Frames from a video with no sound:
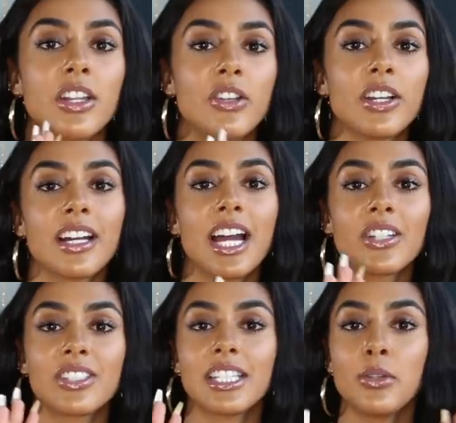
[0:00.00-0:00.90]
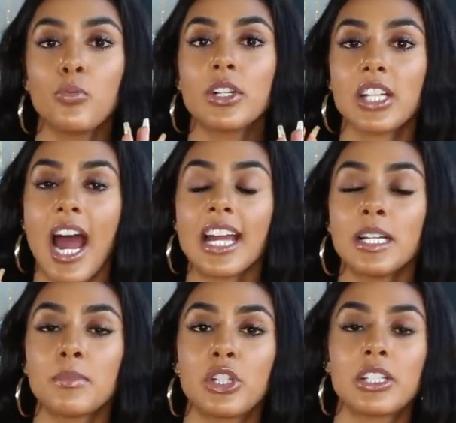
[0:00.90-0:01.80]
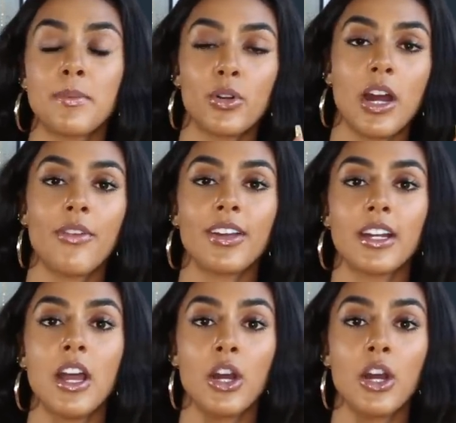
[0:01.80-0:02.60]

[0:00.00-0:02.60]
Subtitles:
so that you can kind of see which items your demographic